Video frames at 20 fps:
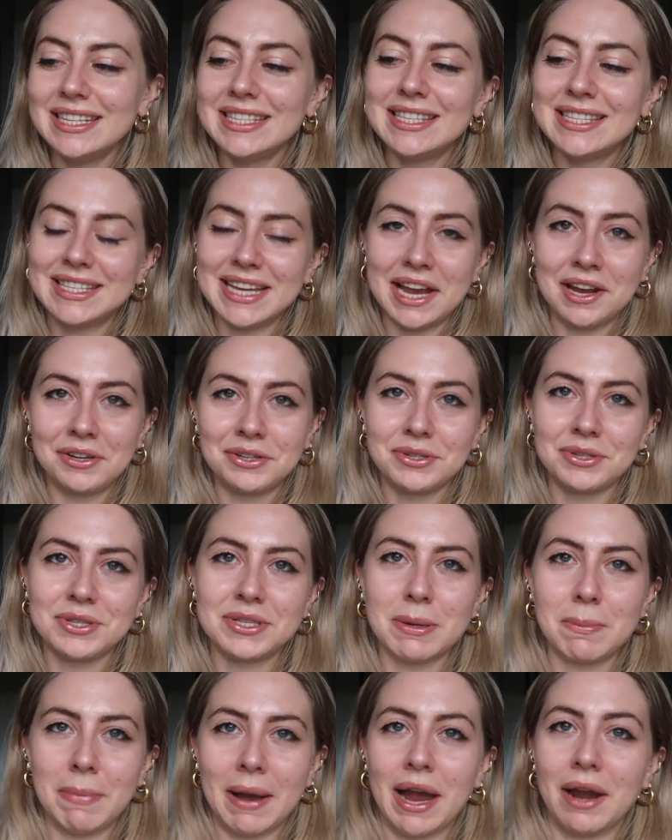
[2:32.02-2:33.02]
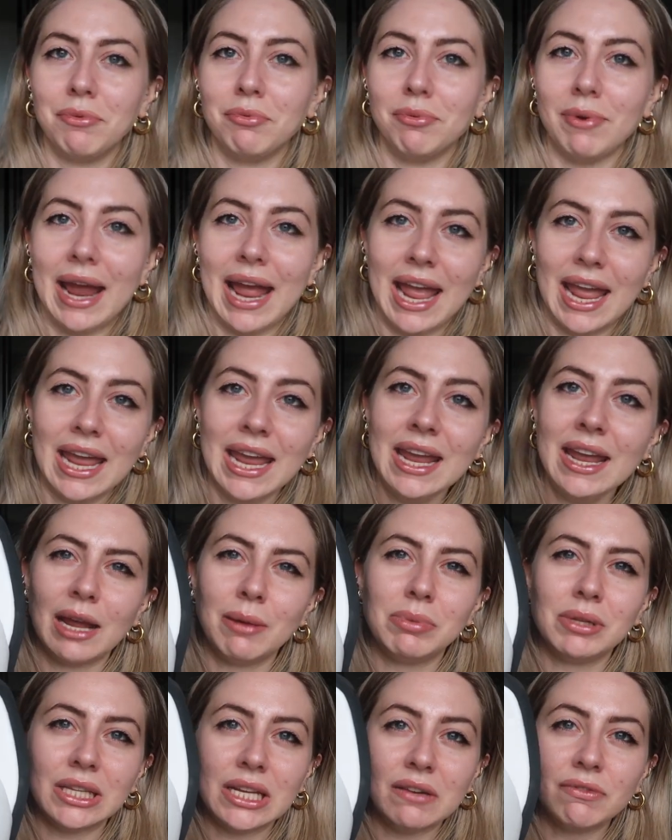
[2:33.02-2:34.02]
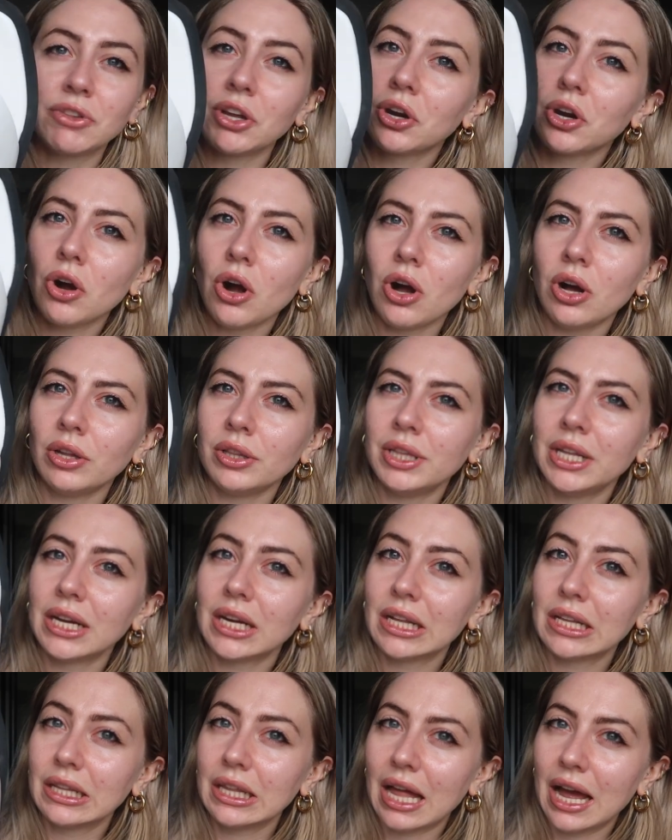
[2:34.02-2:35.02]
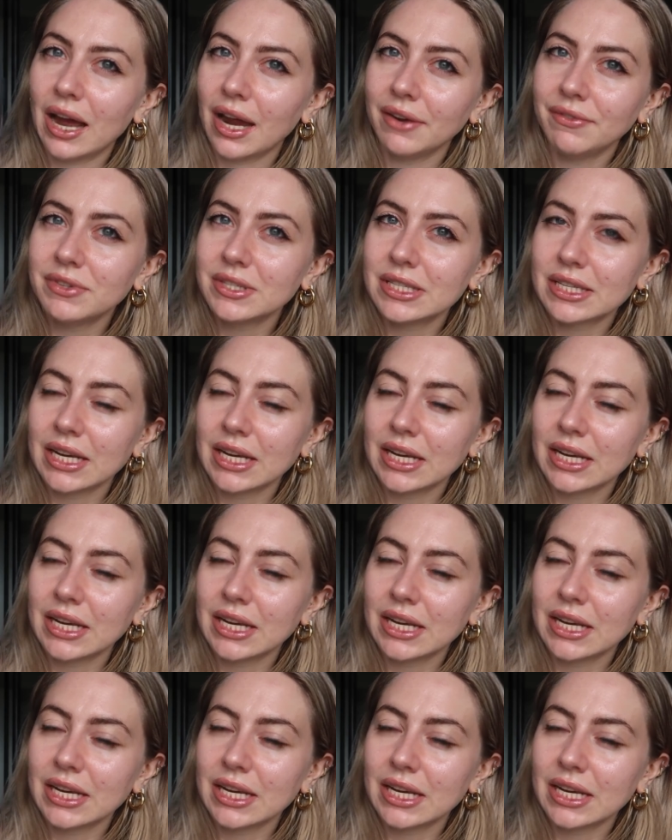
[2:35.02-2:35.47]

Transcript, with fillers: these sandals by RAYE, and I believe they're called the Clive